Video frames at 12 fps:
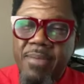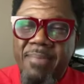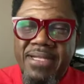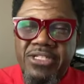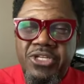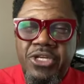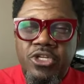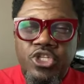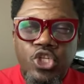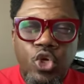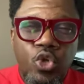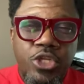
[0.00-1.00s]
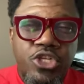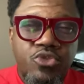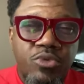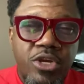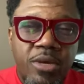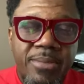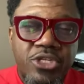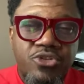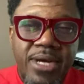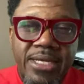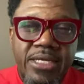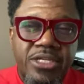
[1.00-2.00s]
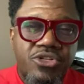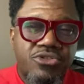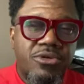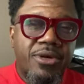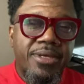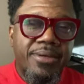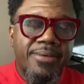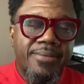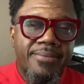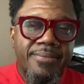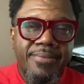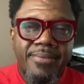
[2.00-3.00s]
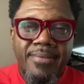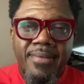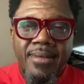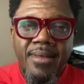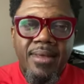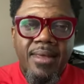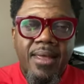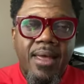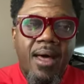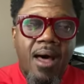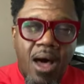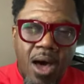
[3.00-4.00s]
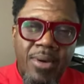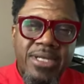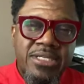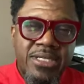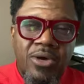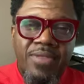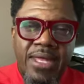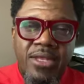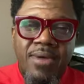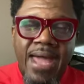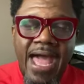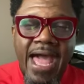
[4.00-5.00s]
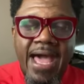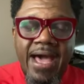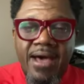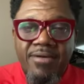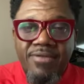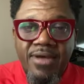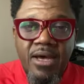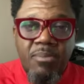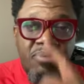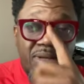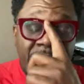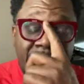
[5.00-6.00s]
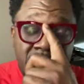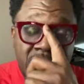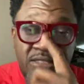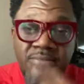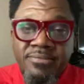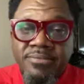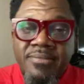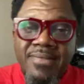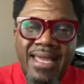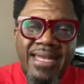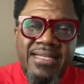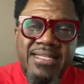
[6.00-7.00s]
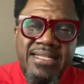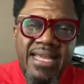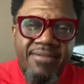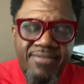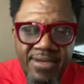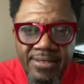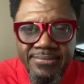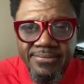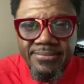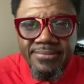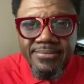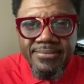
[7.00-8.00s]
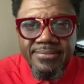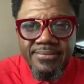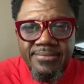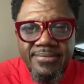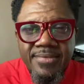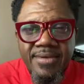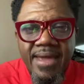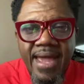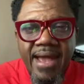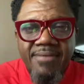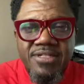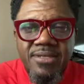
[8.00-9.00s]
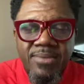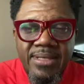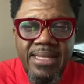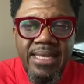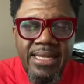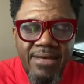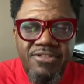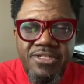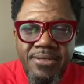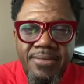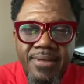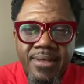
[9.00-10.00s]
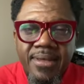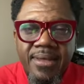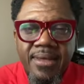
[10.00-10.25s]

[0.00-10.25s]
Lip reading: creep into your soulish realm and try to destroy you. Always know that you have a place and a savior. You have someone that loves you,